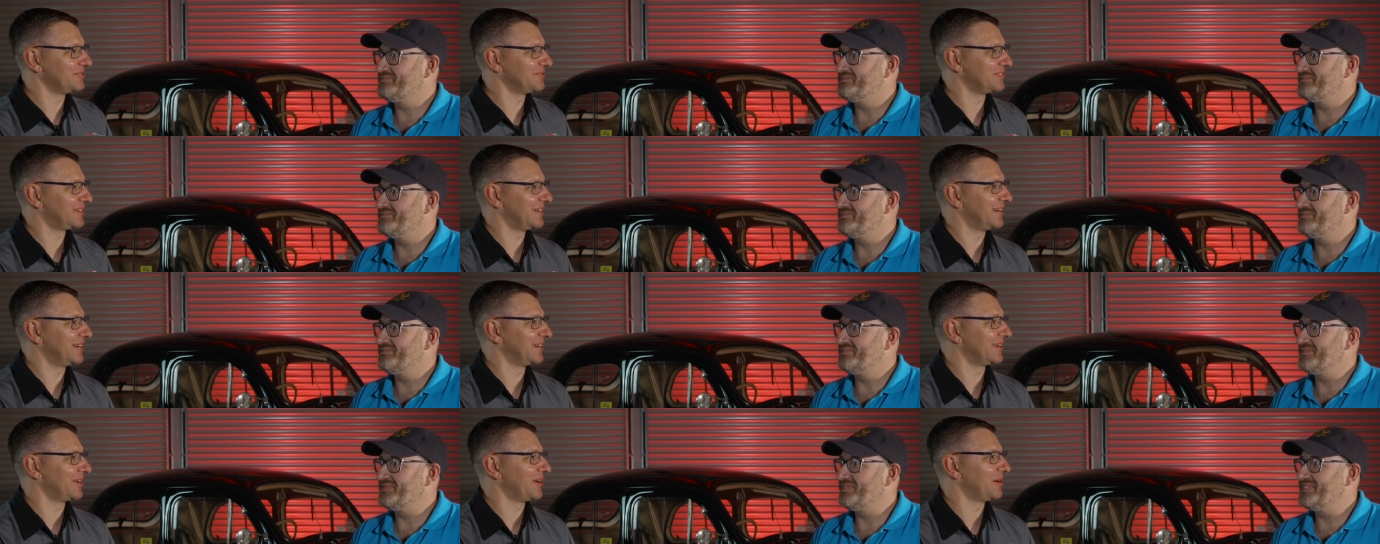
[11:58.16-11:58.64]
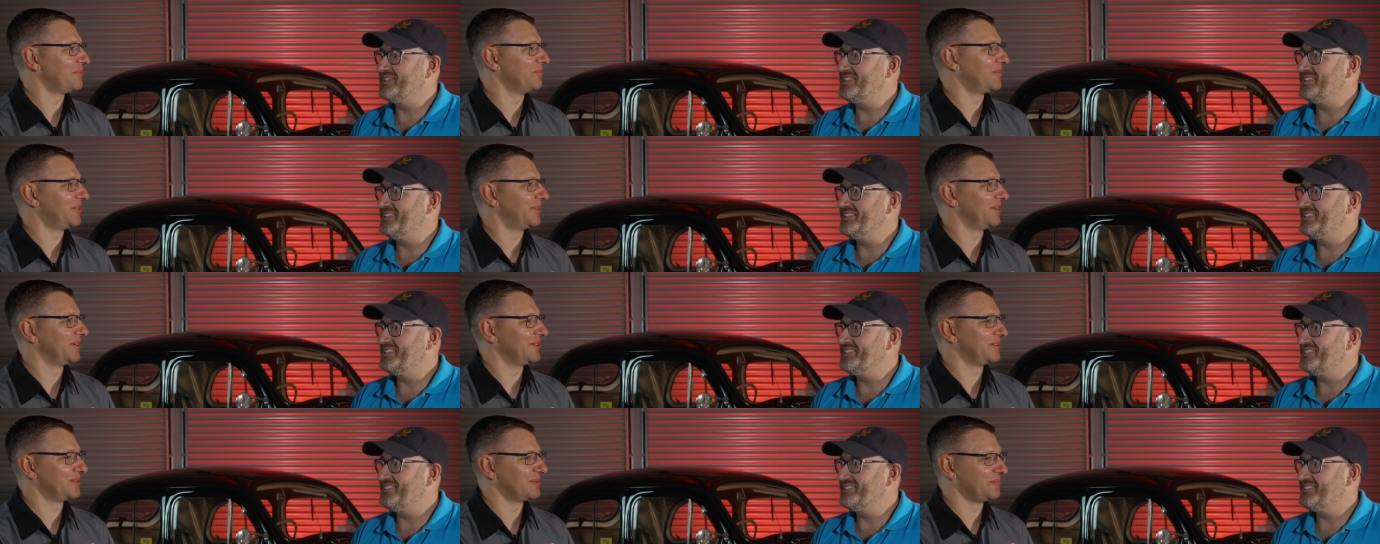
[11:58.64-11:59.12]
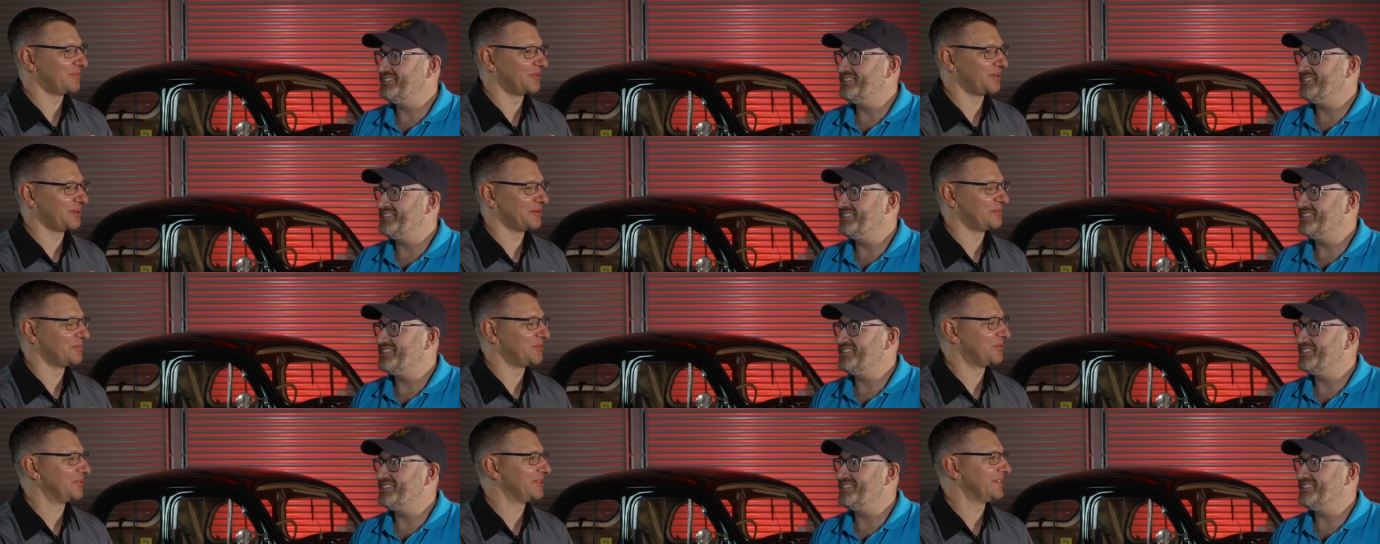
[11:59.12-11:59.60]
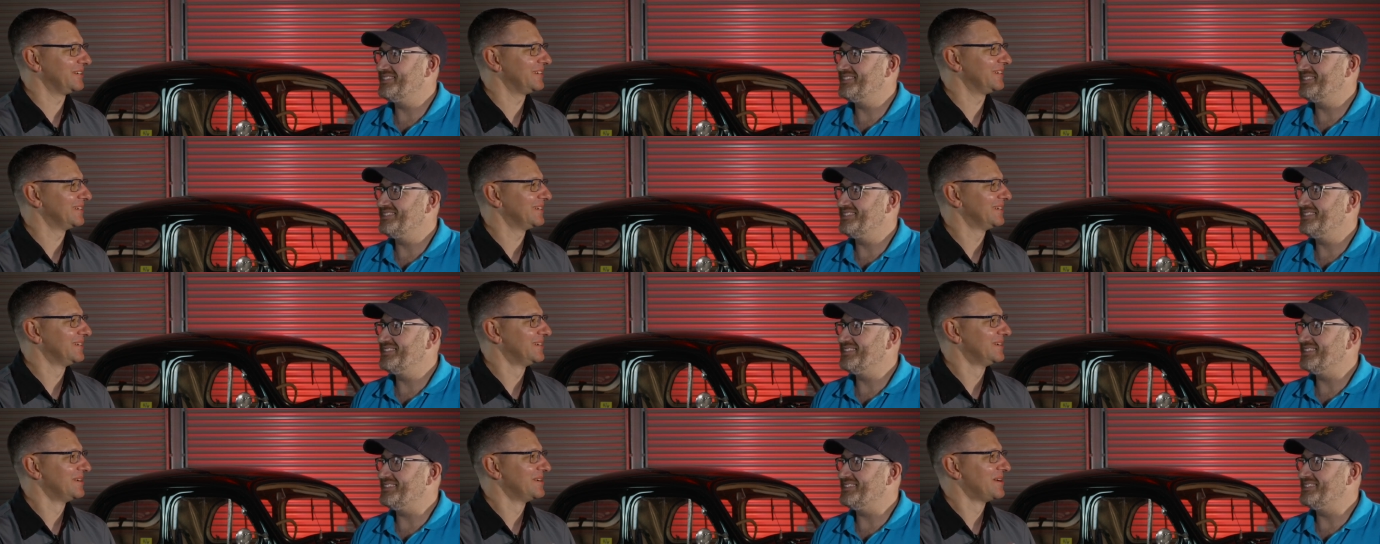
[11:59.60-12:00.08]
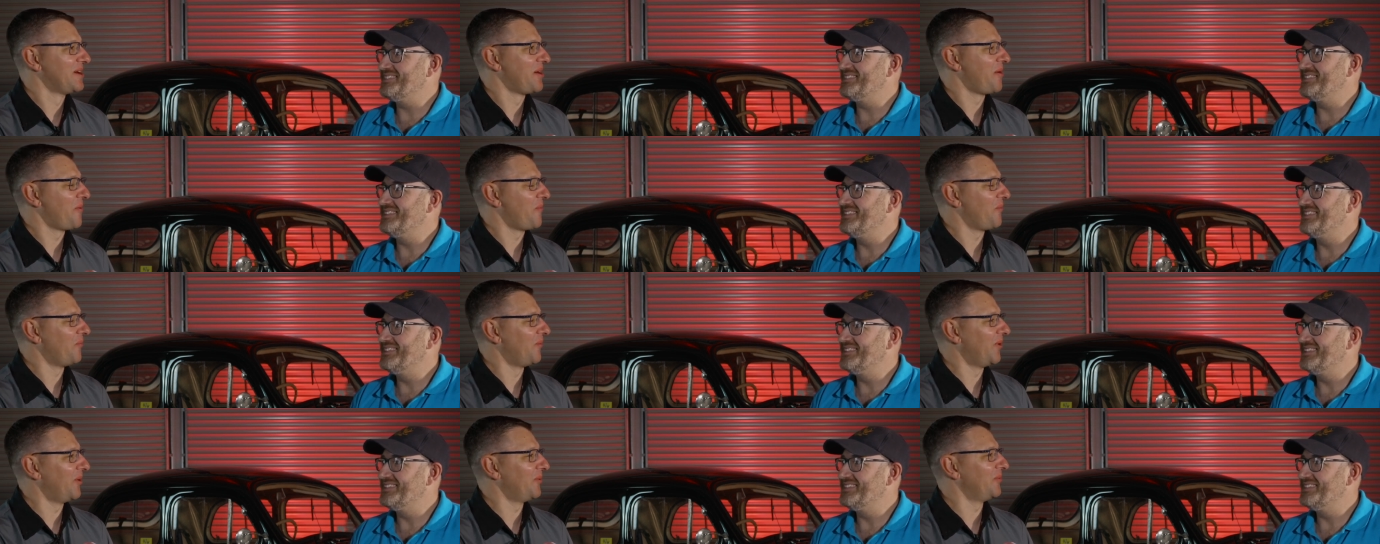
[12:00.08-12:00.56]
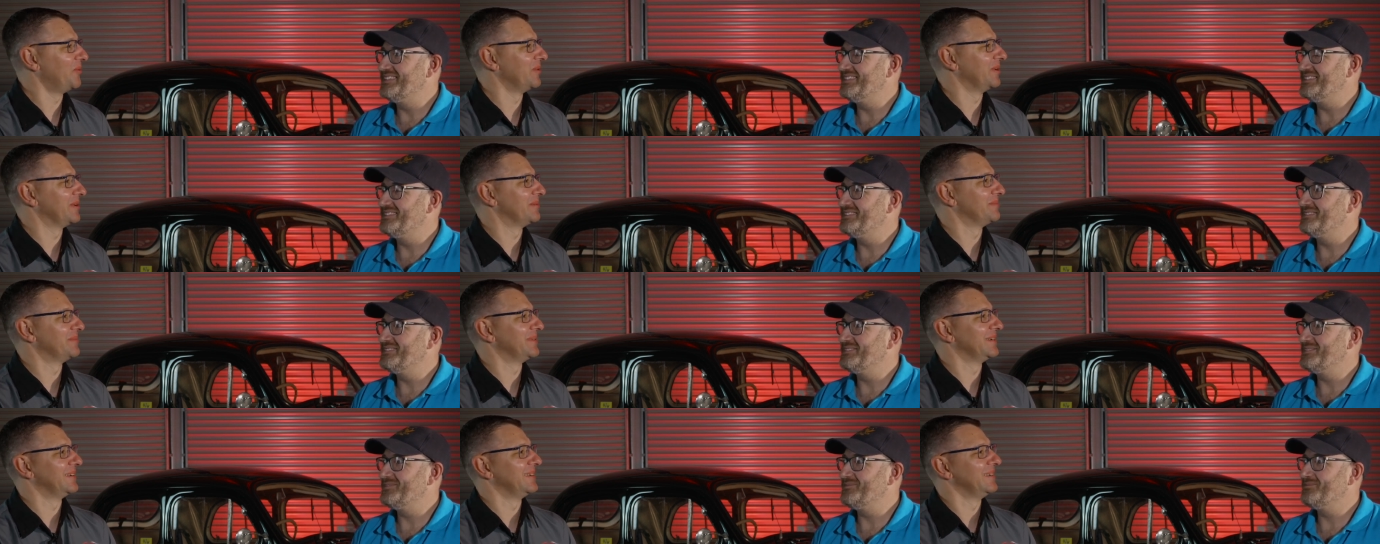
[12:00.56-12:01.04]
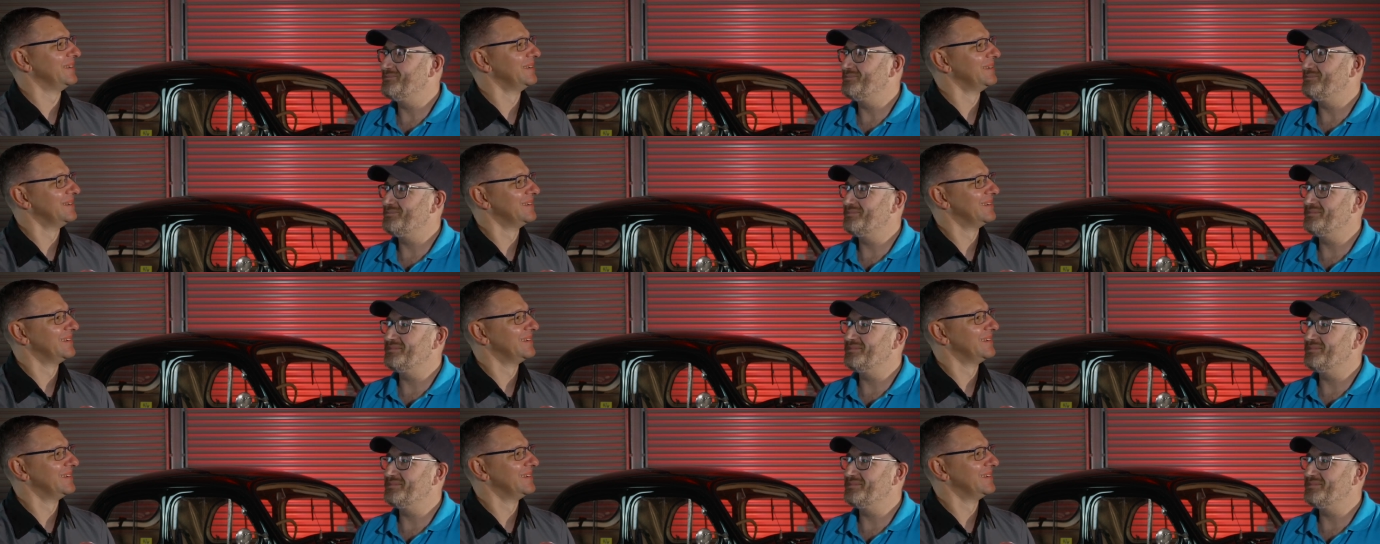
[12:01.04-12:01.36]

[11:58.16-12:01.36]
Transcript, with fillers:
Speaker 1: of car to go buy tomorrow morning, yeah. what would it be?